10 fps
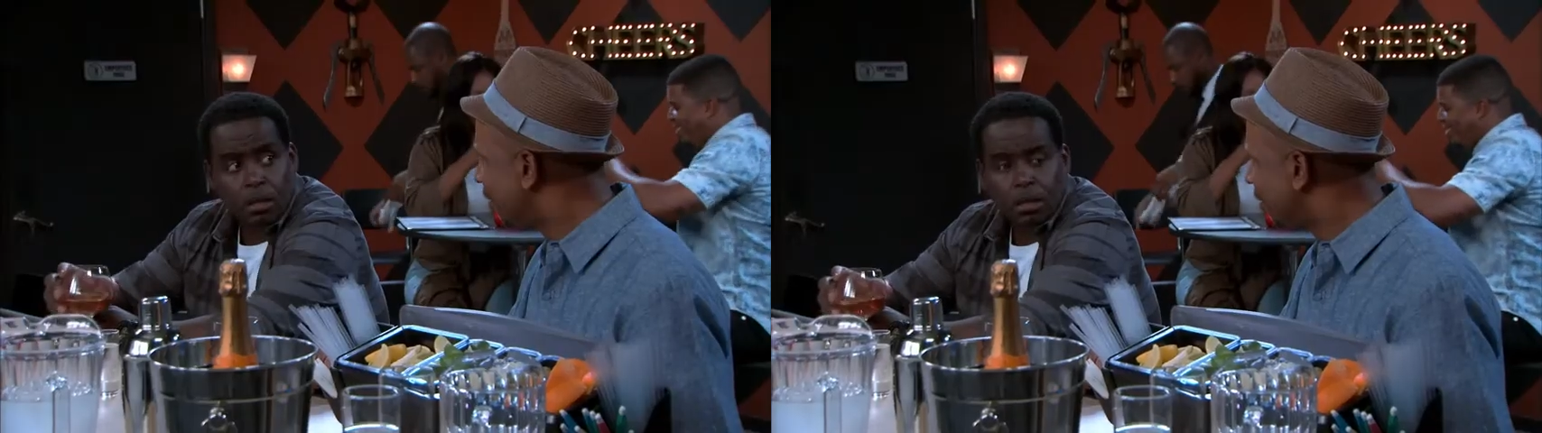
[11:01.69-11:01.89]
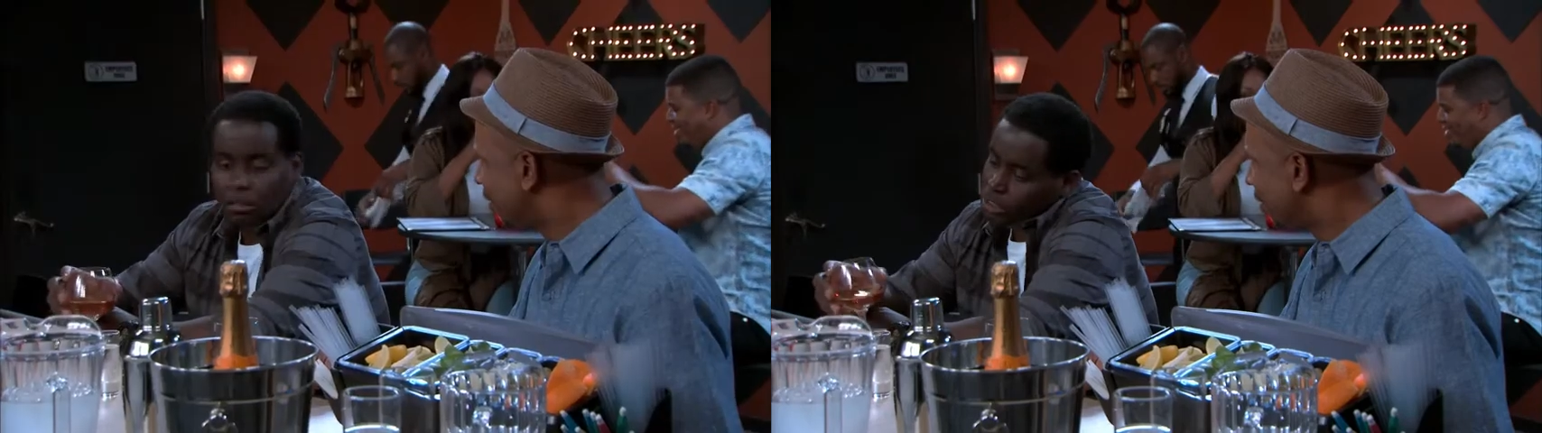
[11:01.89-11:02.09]

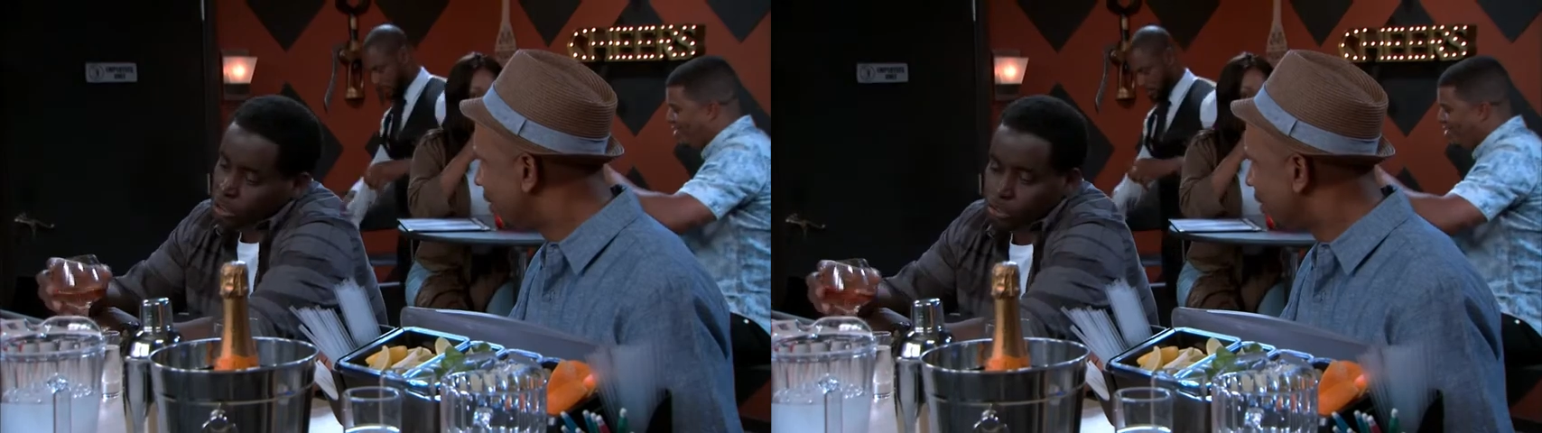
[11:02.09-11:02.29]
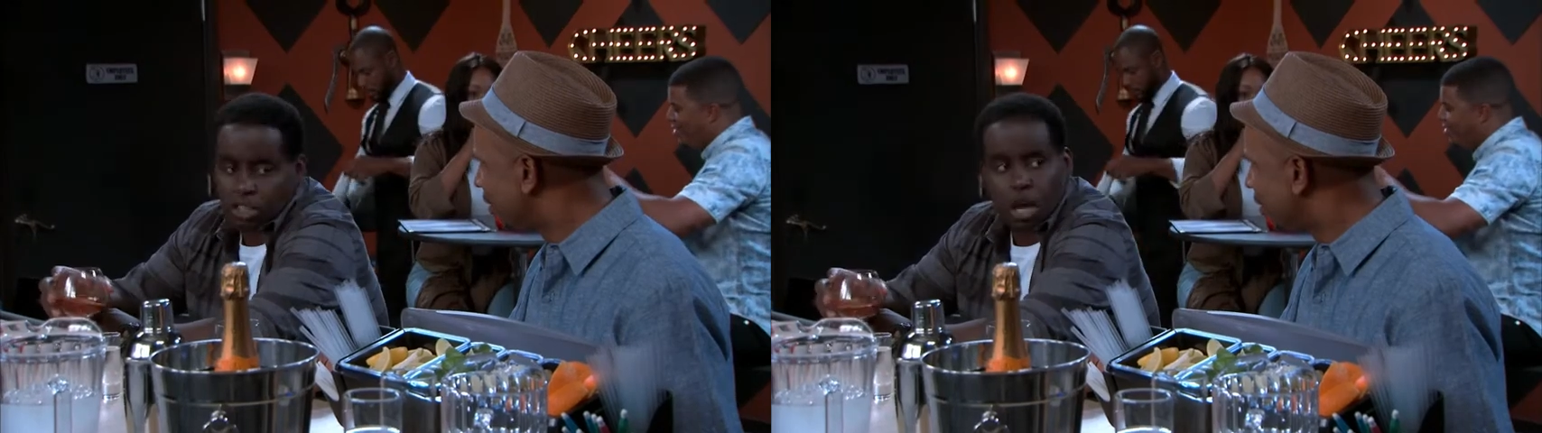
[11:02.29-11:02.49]
Speaker 1: Because the
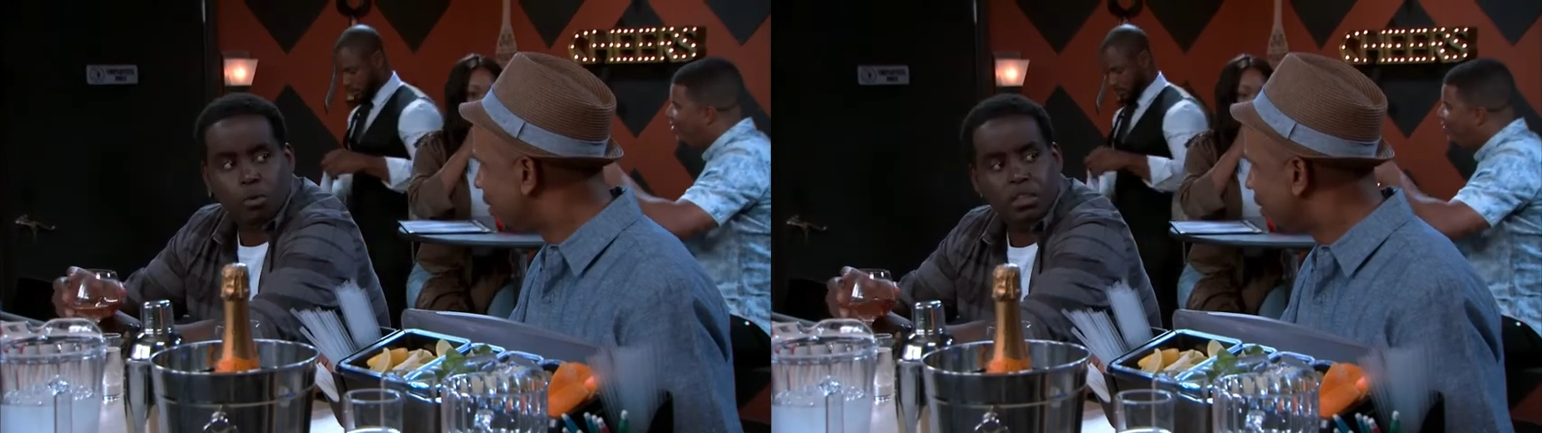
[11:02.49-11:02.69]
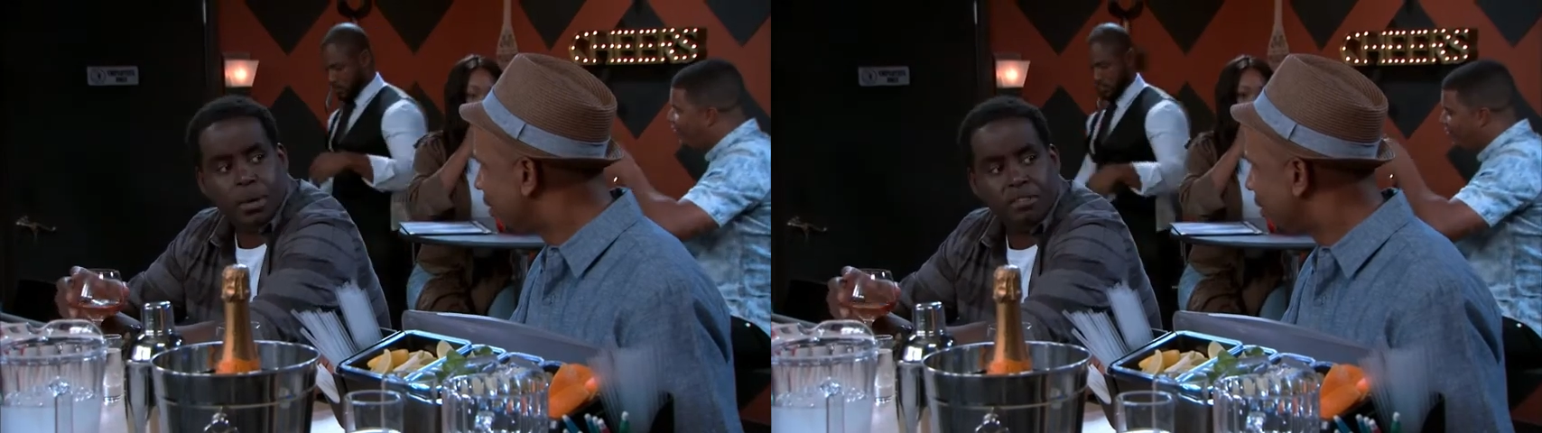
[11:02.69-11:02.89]
losers
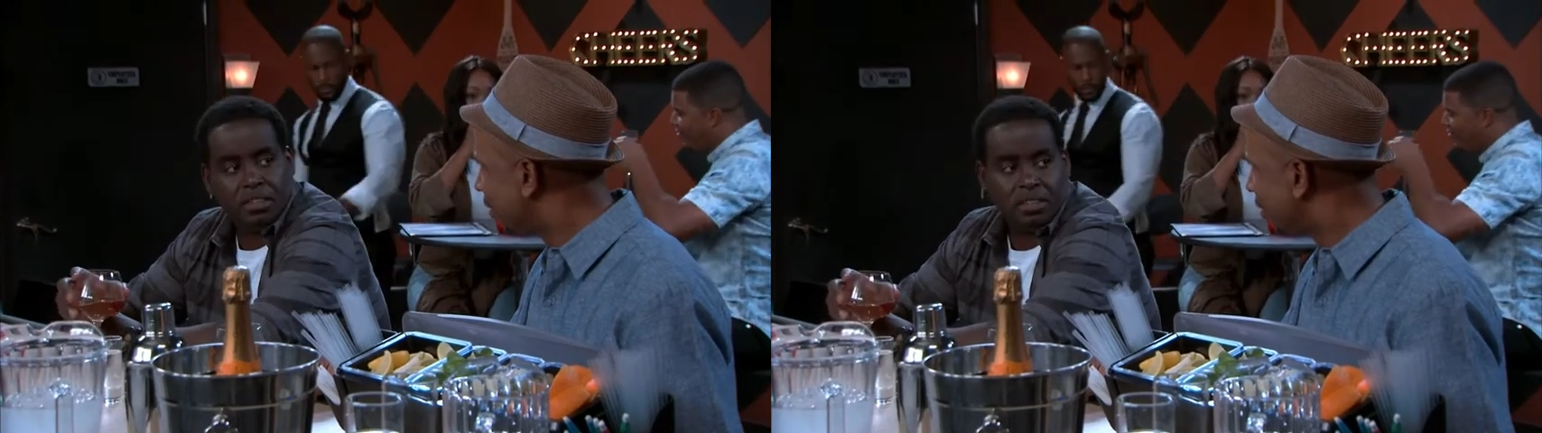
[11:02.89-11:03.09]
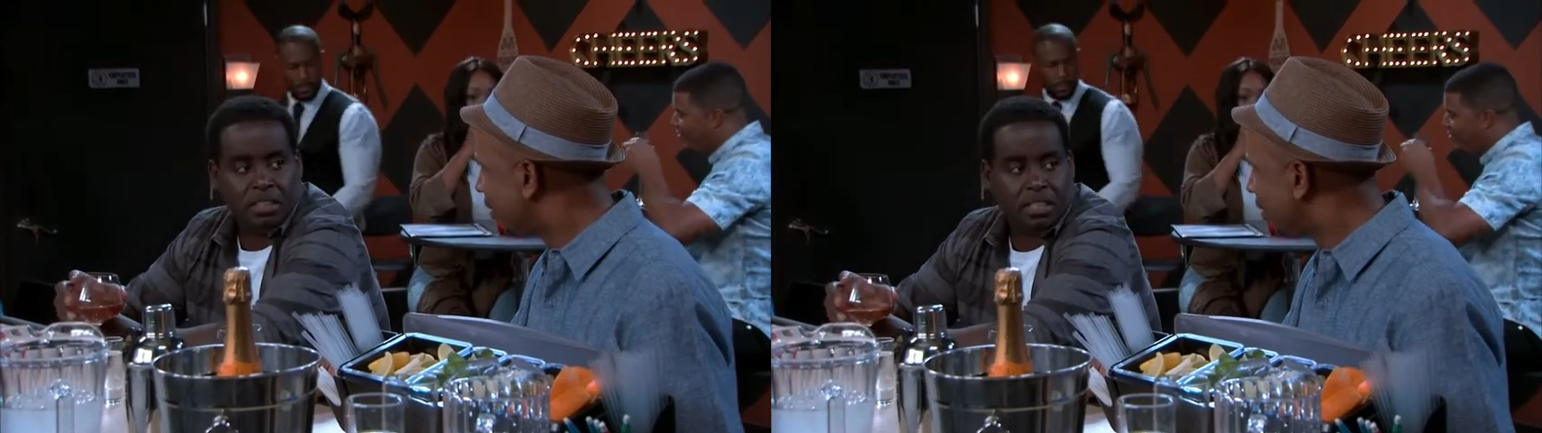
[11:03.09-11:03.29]
always pay
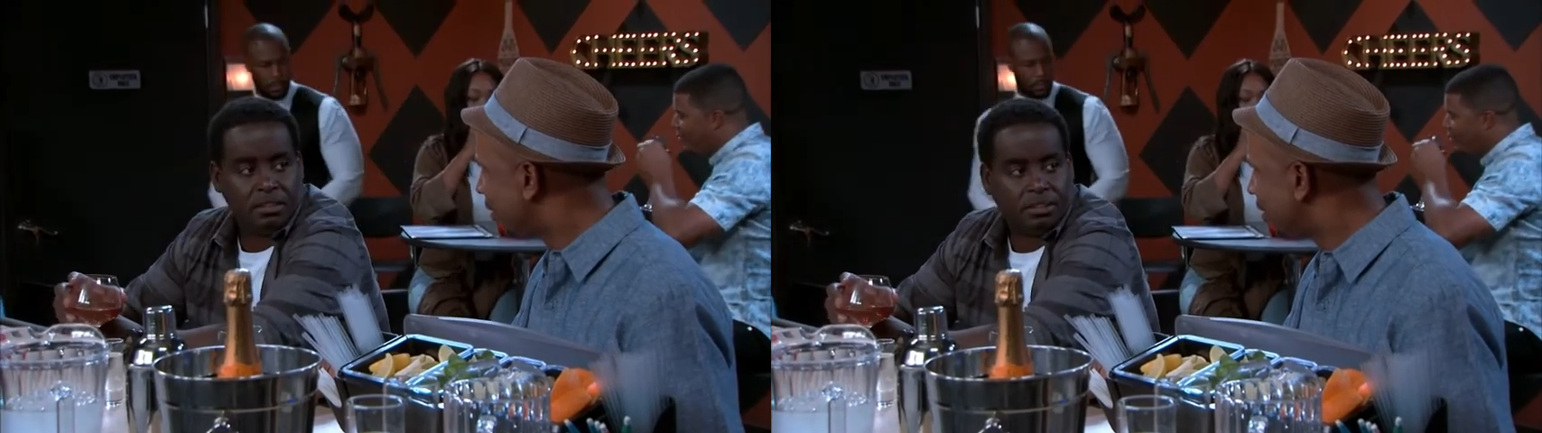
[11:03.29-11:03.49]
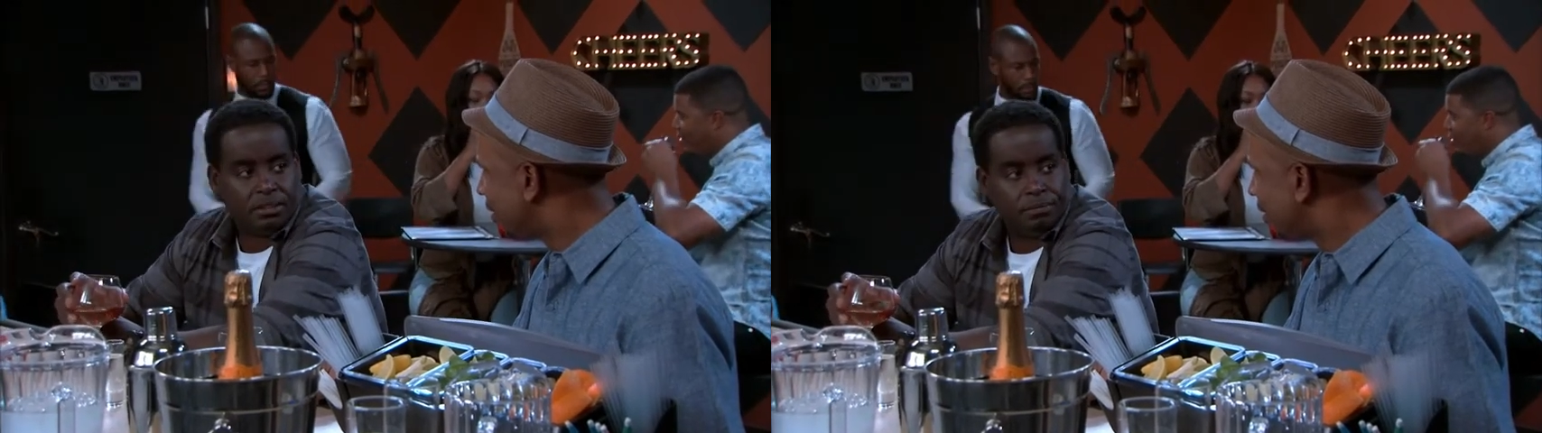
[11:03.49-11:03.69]
for the
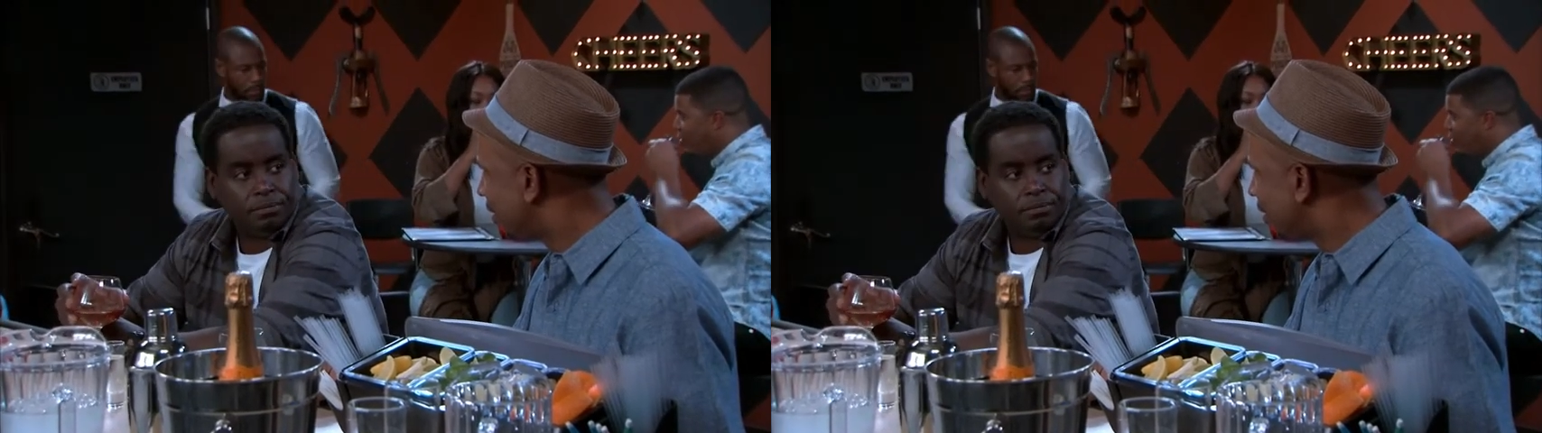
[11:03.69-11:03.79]
tickets.